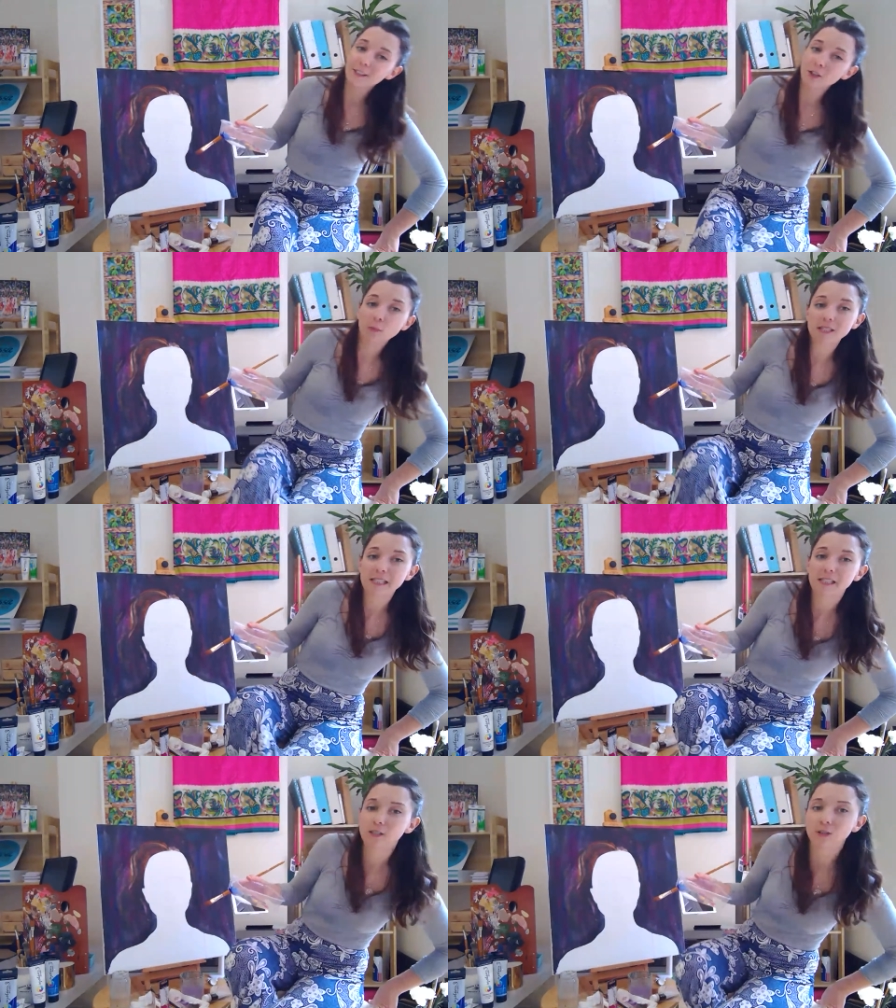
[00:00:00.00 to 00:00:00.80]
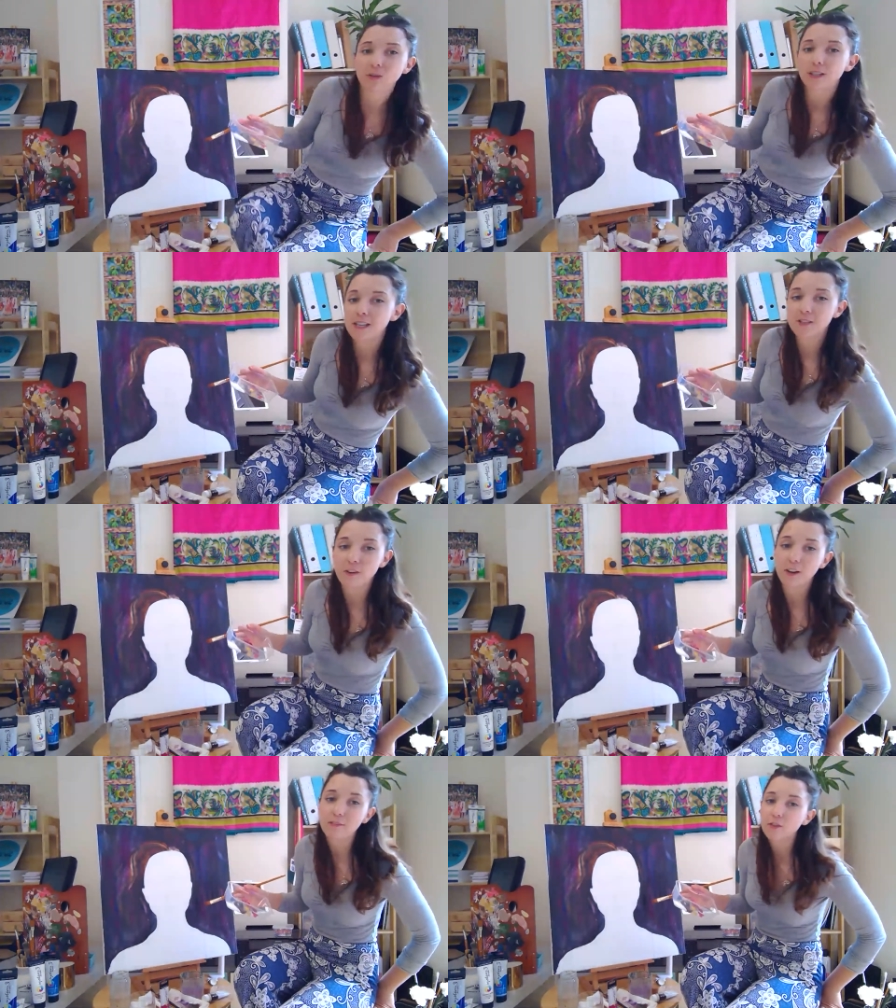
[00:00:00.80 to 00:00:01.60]
No big deal. It's
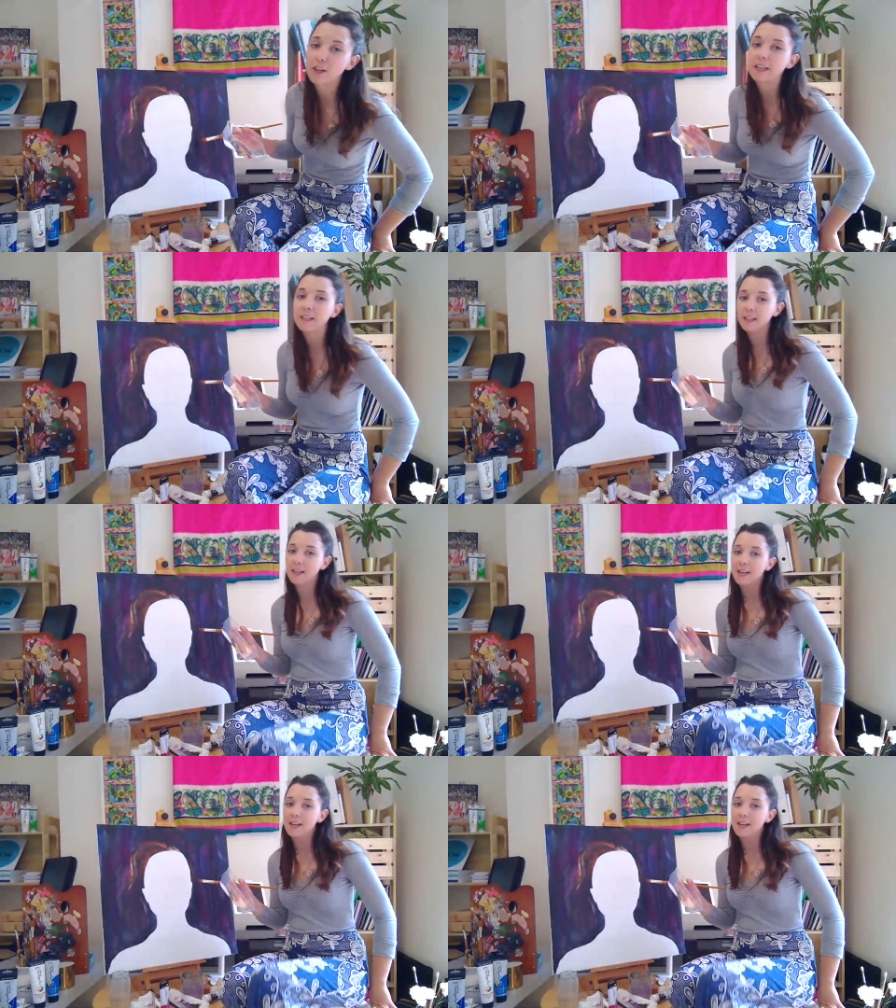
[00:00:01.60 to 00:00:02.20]
very free.